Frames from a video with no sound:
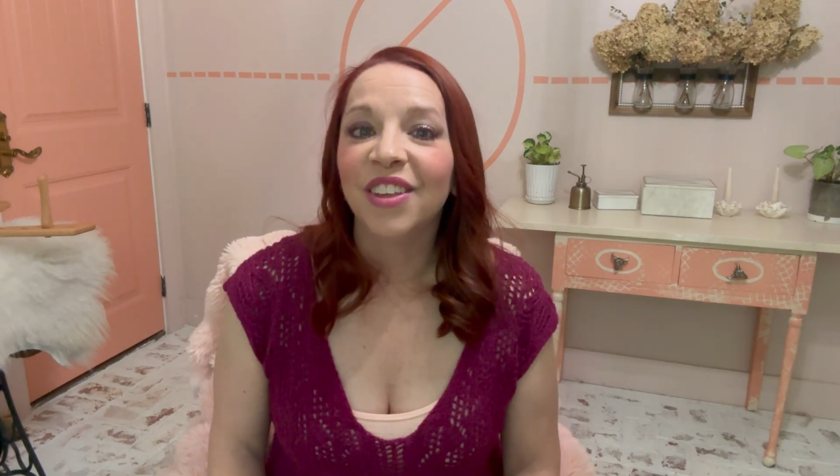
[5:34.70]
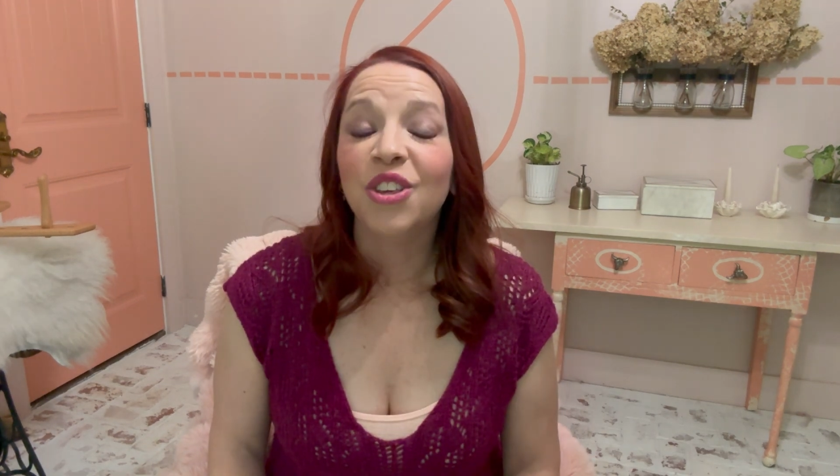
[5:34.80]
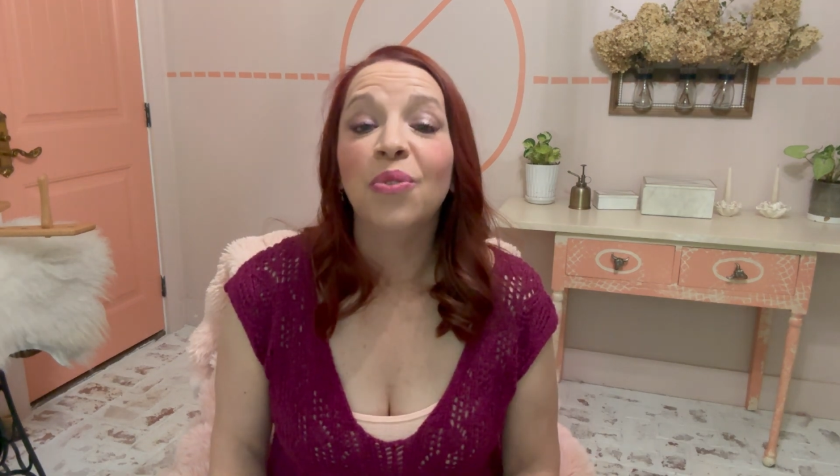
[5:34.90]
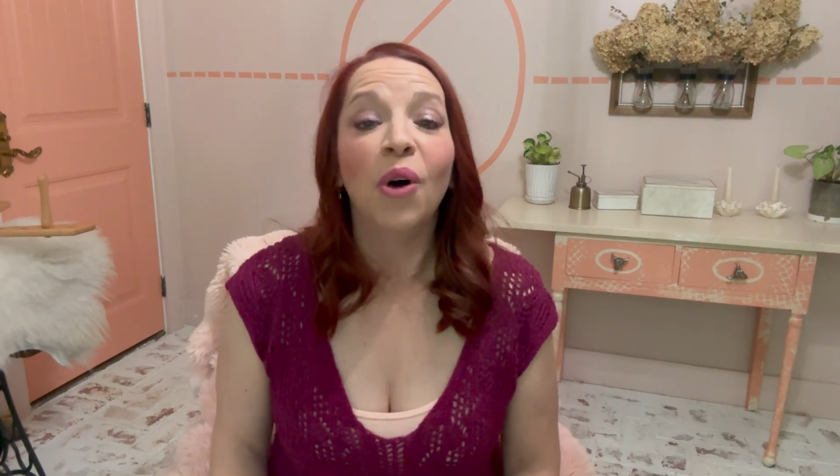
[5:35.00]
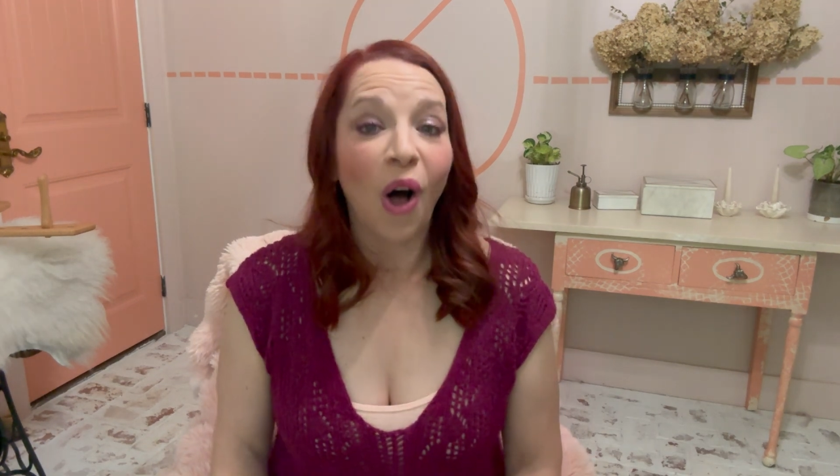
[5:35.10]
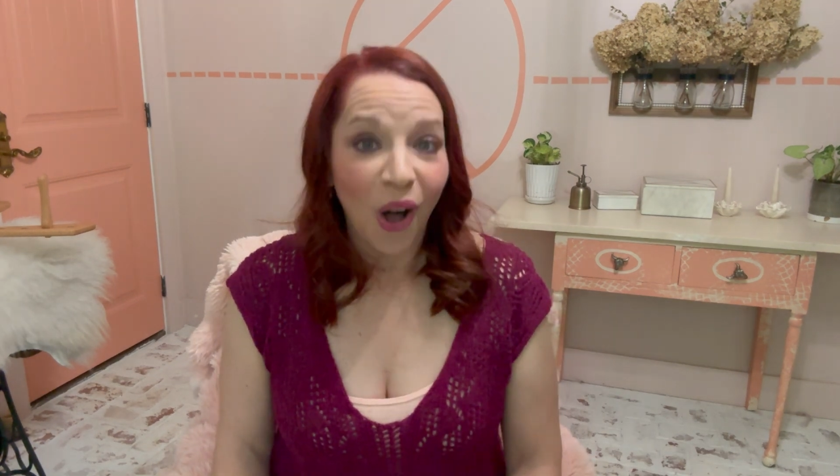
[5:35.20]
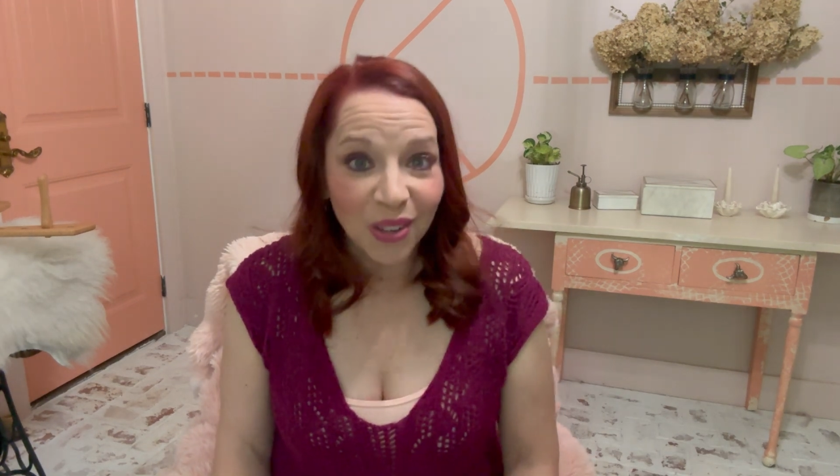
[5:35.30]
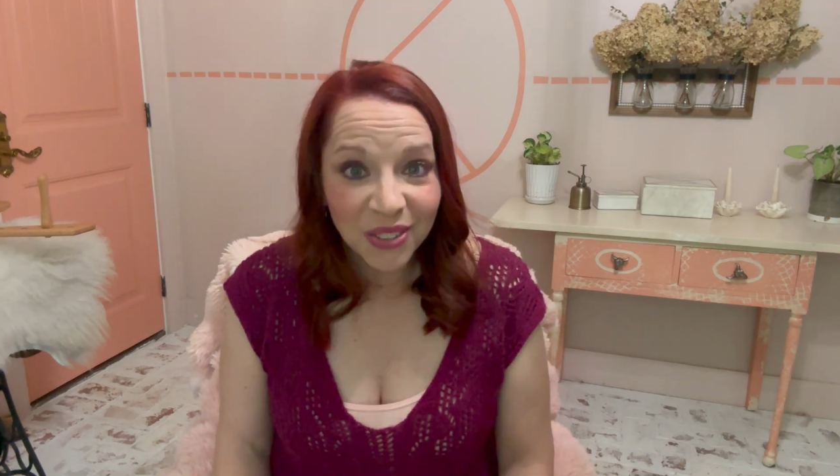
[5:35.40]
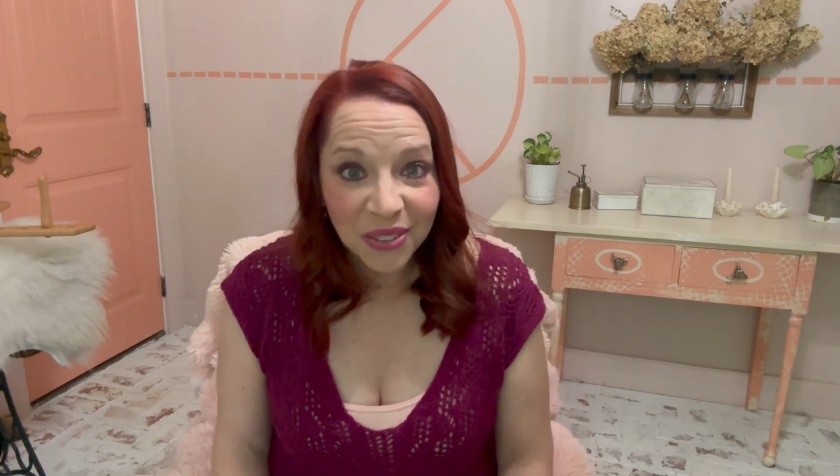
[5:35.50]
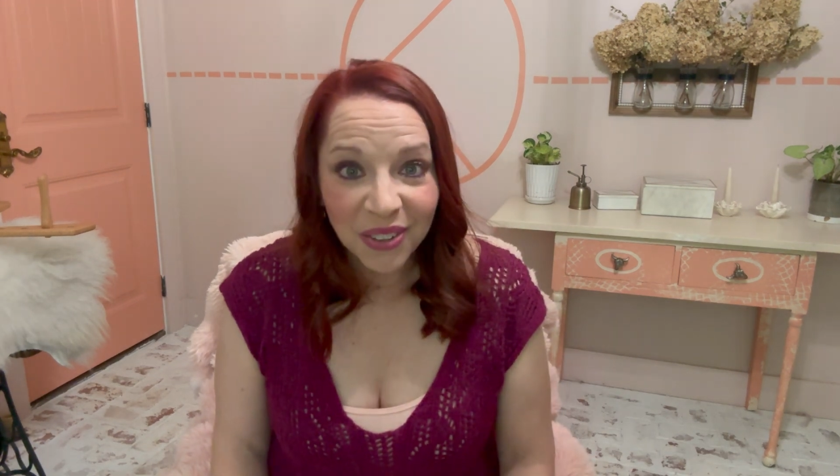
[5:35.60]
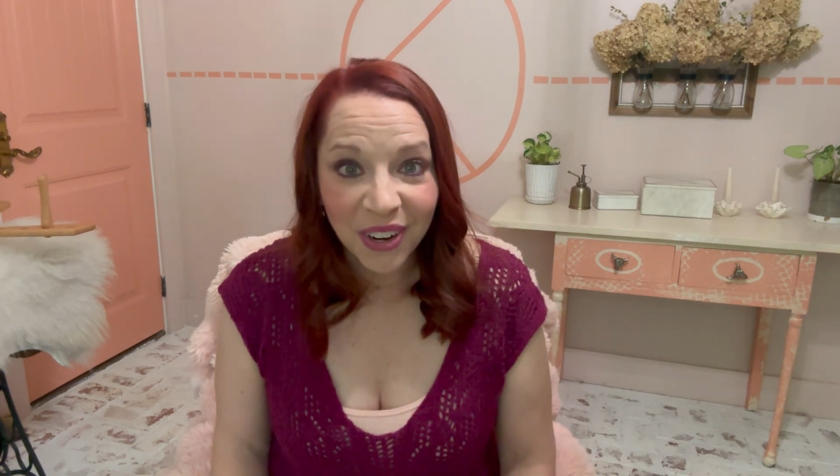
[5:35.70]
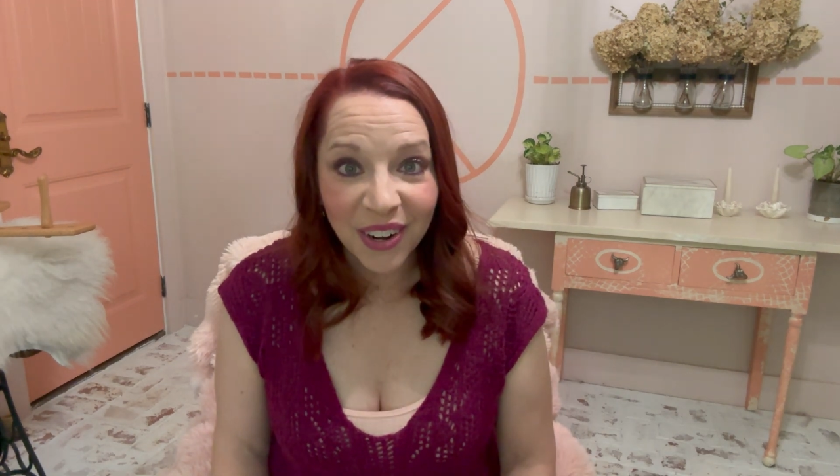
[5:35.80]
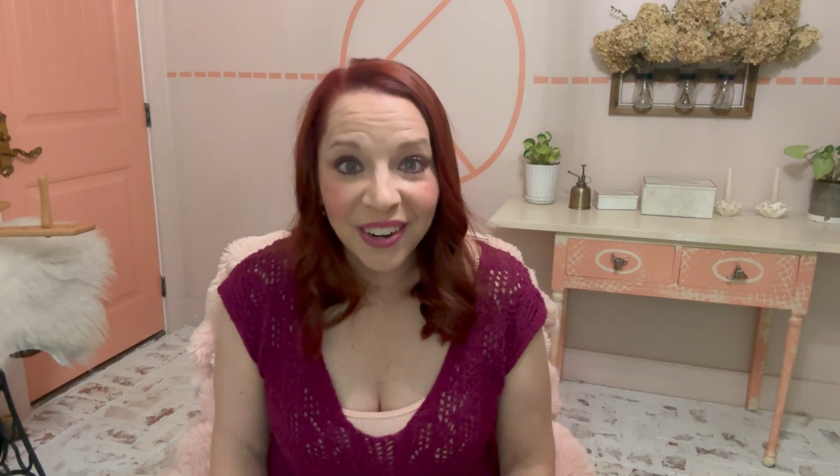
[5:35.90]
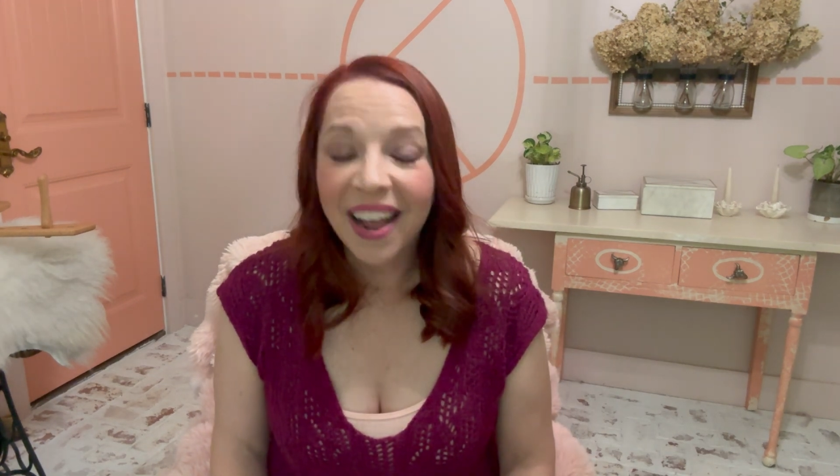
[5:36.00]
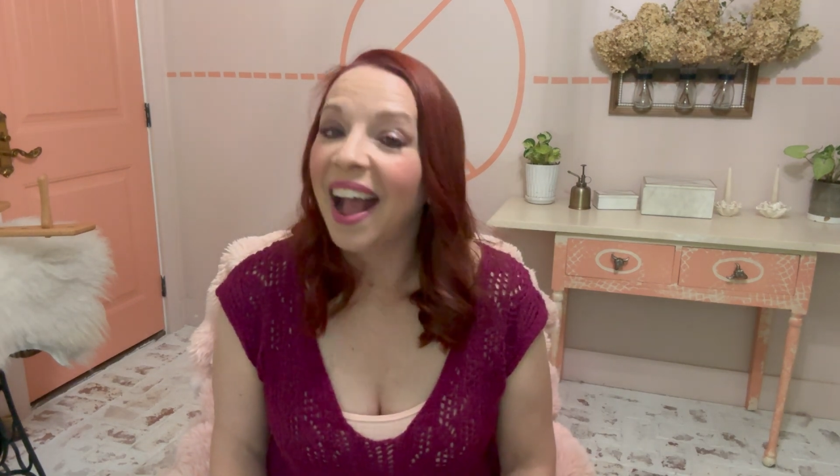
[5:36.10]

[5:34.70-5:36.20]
You will also learn